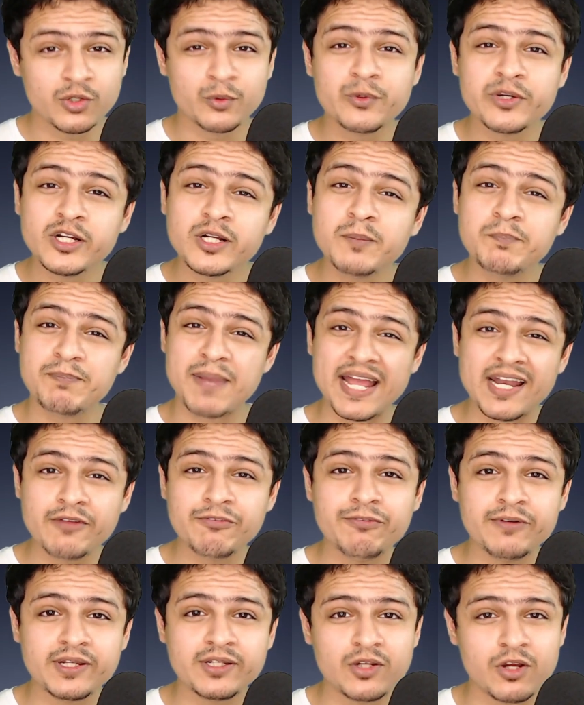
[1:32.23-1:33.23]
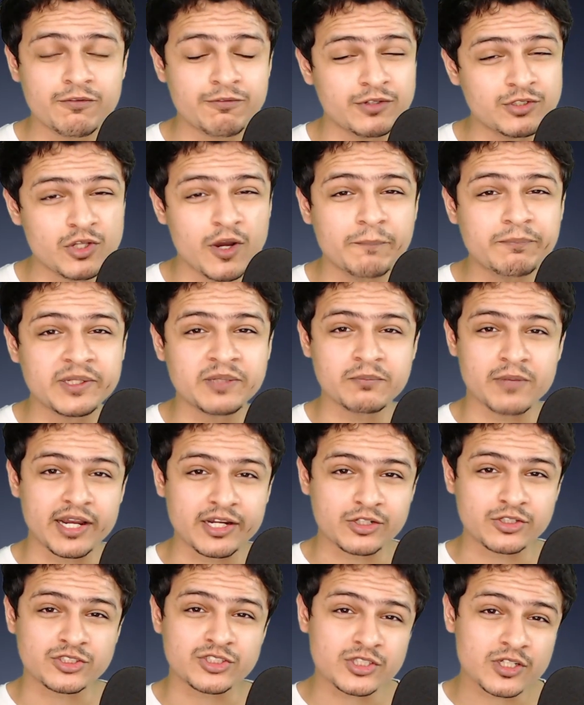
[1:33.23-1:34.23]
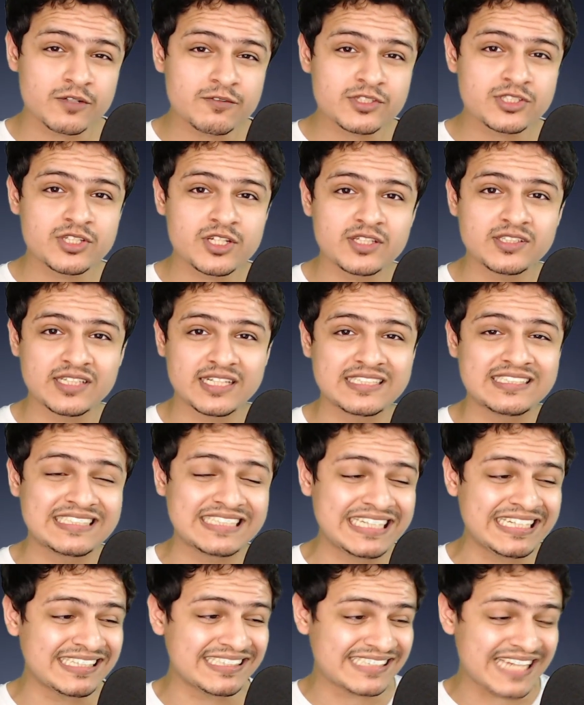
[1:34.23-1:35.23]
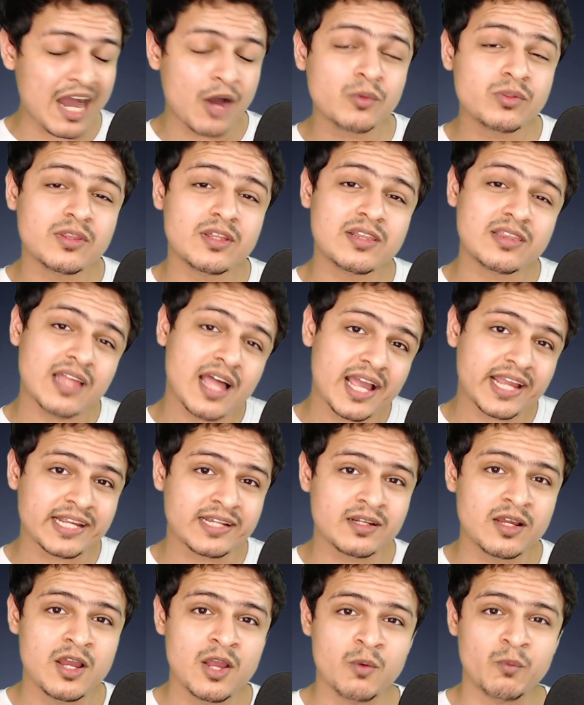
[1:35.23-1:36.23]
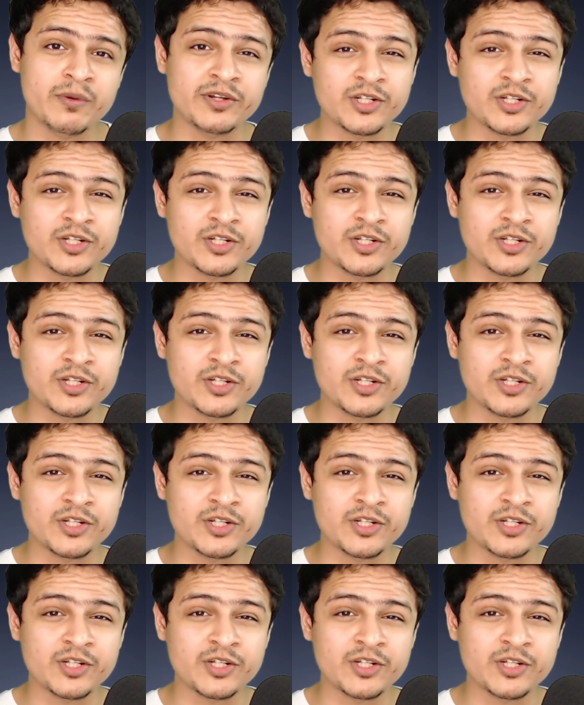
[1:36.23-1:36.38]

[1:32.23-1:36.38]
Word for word: So the real benefit of adopting microservices is seen down the line